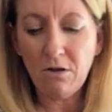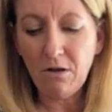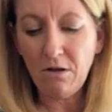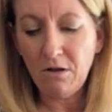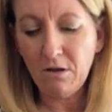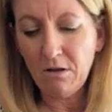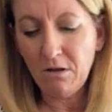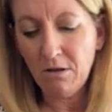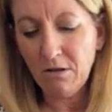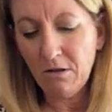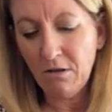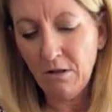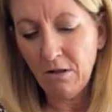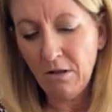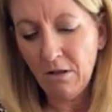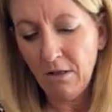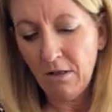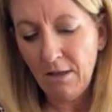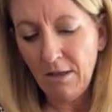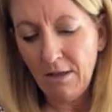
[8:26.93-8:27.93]
and hope that these
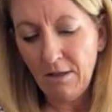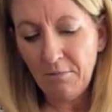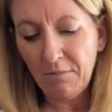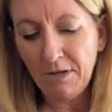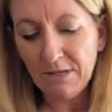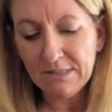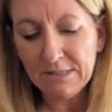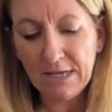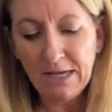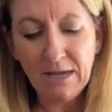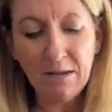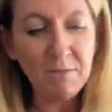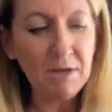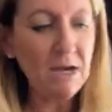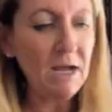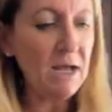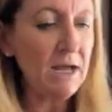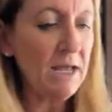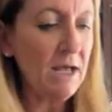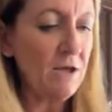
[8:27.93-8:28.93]
come out,
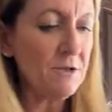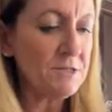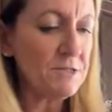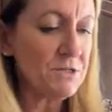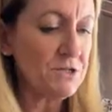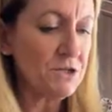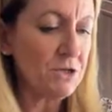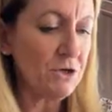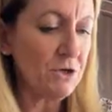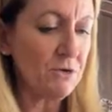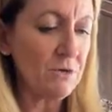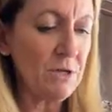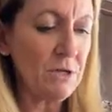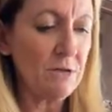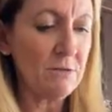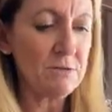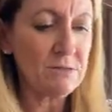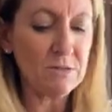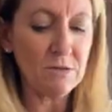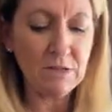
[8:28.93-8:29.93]
because I
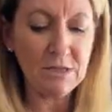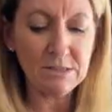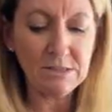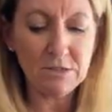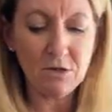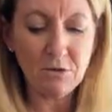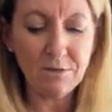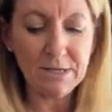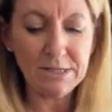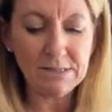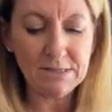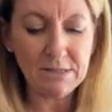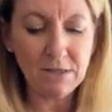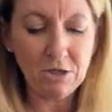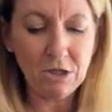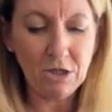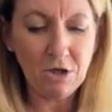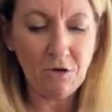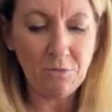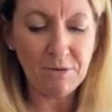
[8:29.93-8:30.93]
am at high
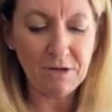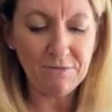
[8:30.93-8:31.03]
altitude,